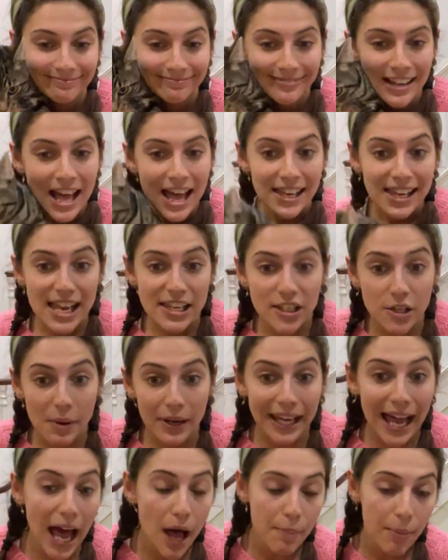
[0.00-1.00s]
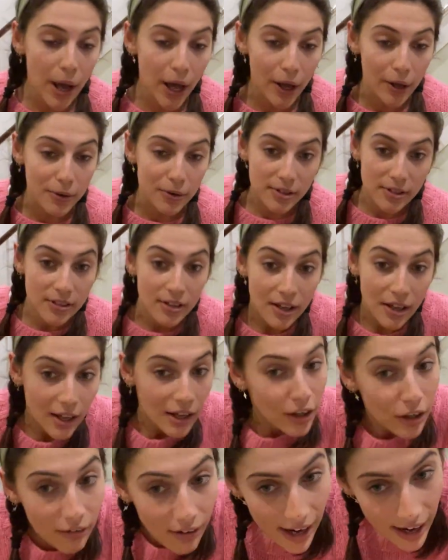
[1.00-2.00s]
Let's do a cat pose.
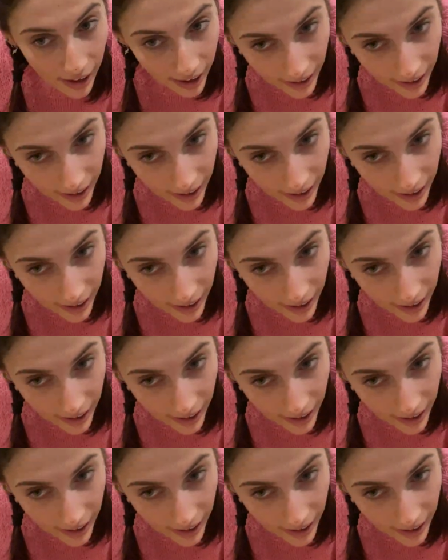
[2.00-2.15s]
Great